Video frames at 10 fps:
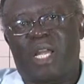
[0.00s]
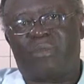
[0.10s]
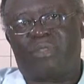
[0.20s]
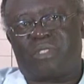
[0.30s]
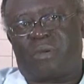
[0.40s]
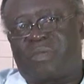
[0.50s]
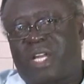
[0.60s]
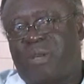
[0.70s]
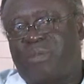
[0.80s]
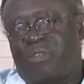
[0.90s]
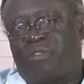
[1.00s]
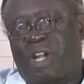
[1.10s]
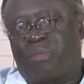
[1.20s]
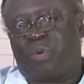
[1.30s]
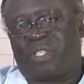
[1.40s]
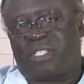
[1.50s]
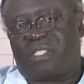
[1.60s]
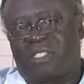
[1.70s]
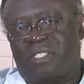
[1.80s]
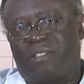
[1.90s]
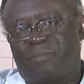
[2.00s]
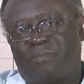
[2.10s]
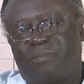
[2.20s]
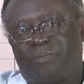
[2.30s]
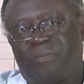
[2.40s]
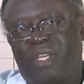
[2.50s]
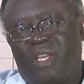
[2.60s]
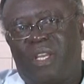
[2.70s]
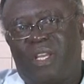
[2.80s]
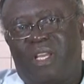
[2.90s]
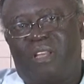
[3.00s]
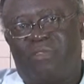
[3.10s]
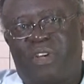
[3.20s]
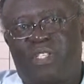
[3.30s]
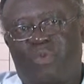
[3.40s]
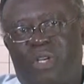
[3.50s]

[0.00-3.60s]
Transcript: some types of hypotheses. The first